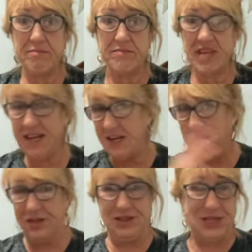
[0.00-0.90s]
They
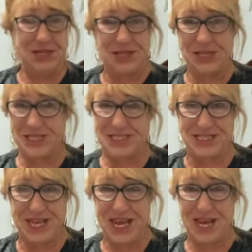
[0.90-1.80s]
all look the
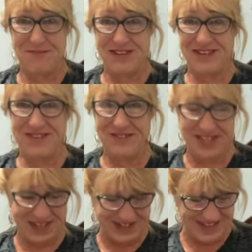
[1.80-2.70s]
same, you know,
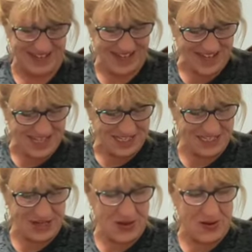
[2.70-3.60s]
like,
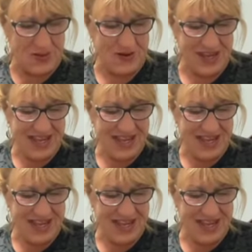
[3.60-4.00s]
so,